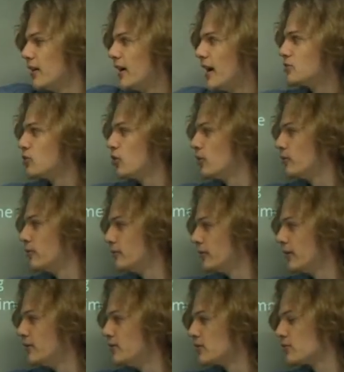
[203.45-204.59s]
And so
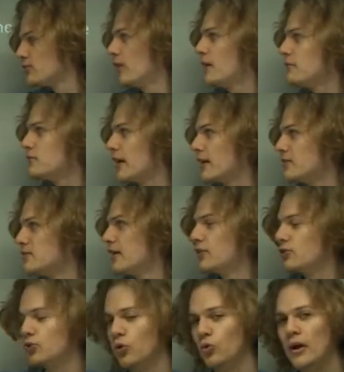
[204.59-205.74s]
in just 5 seconds, it gets
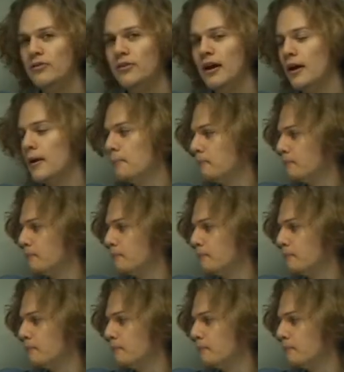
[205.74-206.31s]
all the way there.